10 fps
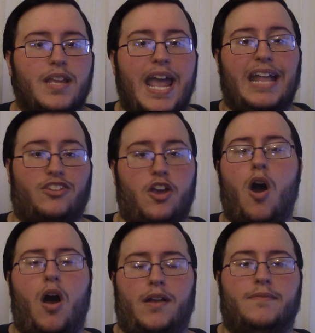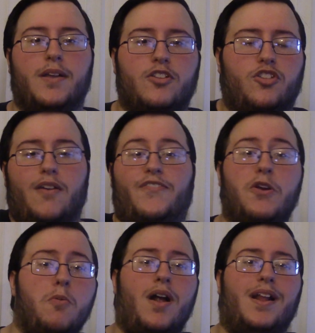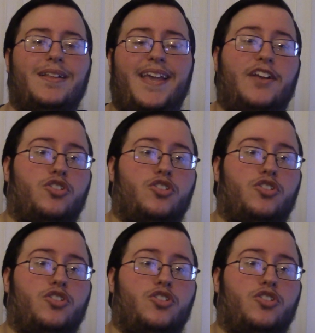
It's gone. So if you wanted to take a